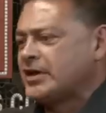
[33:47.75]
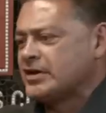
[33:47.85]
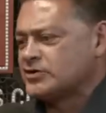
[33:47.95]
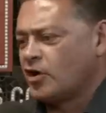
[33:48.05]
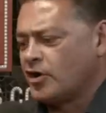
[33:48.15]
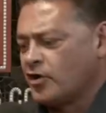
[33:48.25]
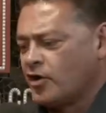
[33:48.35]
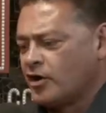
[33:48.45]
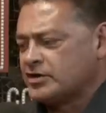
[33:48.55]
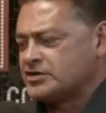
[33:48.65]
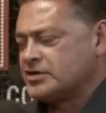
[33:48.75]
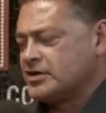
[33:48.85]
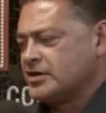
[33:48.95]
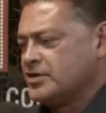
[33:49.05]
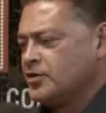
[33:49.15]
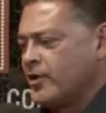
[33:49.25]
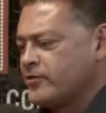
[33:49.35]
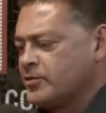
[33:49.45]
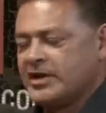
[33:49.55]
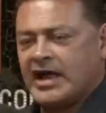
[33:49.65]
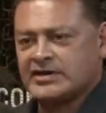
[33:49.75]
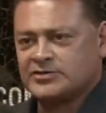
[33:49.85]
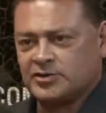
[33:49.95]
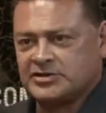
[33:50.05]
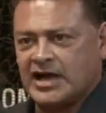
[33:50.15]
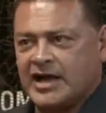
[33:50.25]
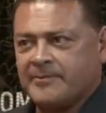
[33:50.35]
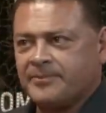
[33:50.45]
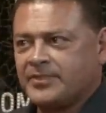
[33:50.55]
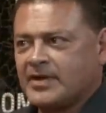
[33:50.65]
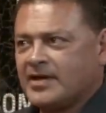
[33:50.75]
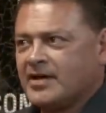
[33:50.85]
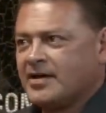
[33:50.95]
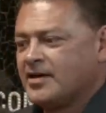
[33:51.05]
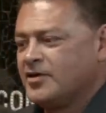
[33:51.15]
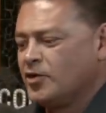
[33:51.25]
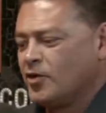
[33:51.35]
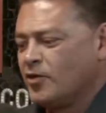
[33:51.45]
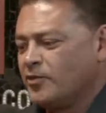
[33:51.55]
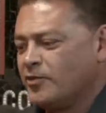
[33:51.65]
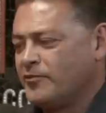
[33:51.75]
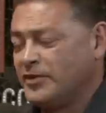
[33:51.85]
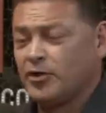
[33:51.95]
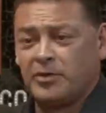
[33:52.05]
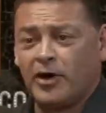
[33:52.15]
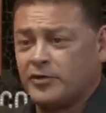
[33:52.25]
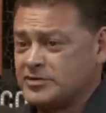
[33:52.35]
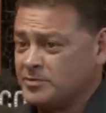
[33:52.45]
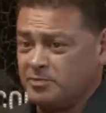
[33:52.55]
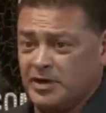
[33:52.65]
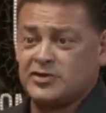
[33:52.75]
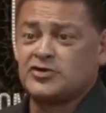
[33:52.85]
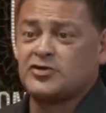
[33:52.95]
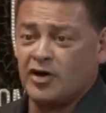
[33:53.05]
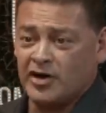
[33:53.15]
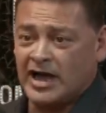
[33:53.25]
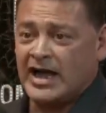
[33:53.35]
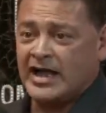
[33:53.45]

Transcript: in his heart of hearts, you know, everybody has their time. You know, Beto Belfort's a big, strong guy.